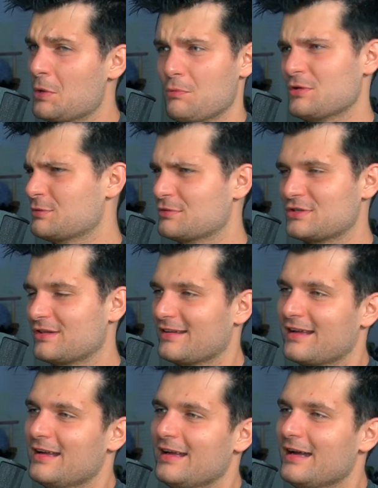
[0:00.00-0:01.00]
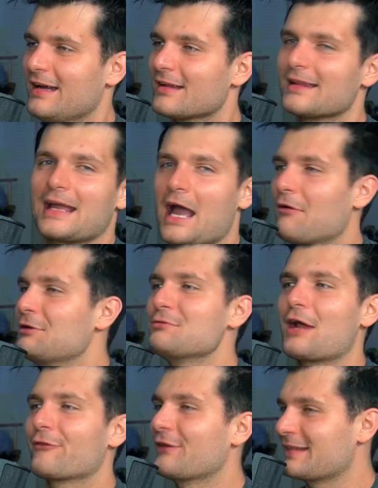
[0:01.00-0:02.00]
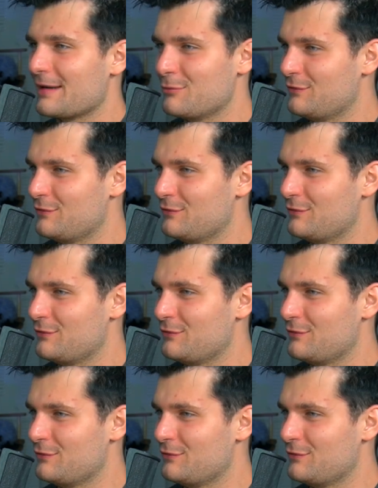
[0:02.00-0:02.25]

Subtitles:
which was just like, how do you not think that